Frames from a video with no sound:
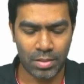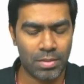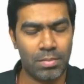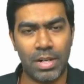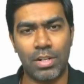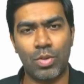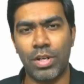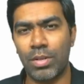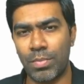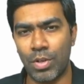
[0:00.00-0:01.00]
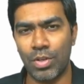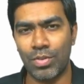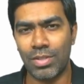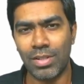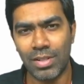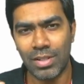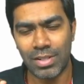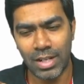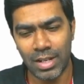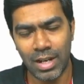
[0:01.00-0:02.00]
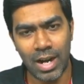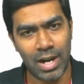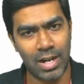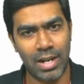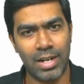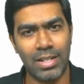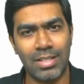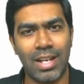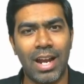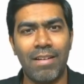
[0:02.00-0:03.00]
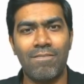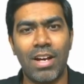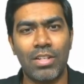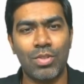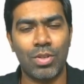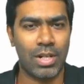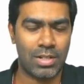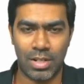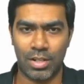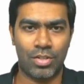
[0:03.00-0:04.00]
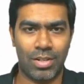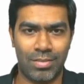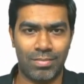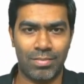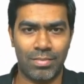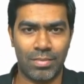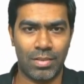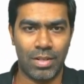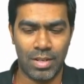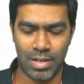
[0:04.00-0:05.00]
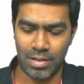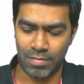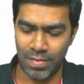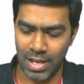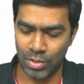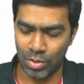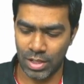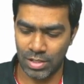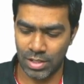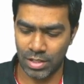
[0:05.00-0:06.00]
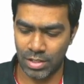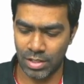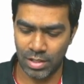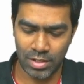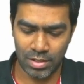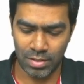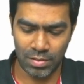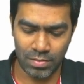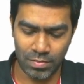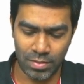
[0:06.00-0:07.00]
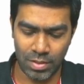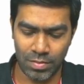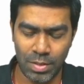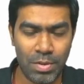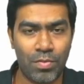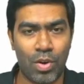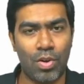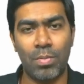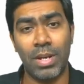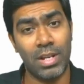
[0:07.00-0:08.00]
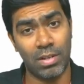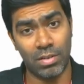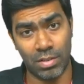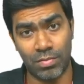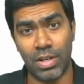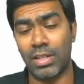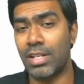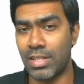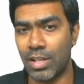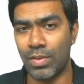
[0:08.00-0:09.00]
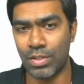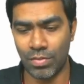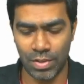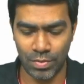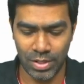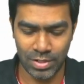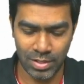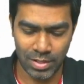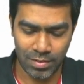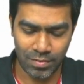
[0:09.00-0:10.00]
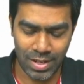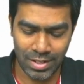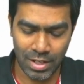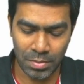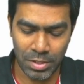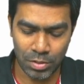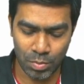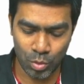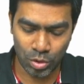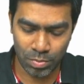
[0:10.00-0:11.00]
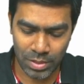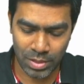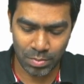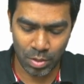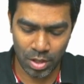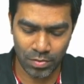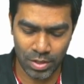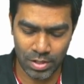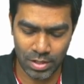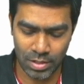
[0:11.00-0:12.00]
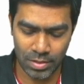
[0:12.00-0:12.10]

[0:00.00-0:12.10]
But it's going to produce subtle arteritis and vasoconstriction. Vasoconstriction will be followed by further sequence of events where there will be smooth muscle proliferation